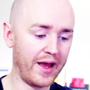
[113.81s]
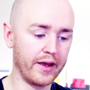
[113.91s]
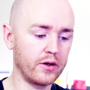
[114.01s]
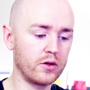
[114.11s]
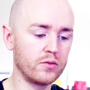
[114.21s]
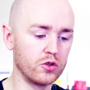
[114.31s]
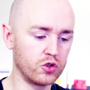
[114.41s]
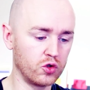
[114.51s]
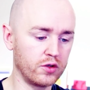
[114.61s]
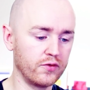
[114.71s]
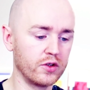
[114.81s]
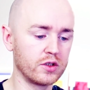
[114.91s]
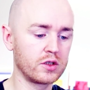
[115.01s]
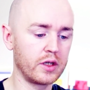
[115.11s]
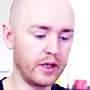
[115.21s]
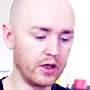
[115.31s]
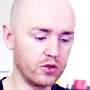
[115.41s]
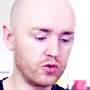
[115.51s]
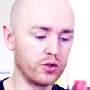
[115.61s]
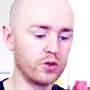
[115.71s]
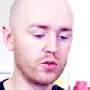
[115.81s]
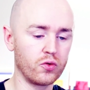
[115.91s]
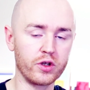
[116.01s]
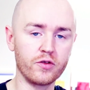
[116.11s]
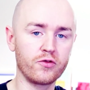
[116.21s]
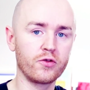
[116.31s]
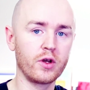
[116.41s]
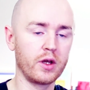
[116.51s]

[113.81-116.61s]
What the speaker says: anger, destructiveness, hatred, grief,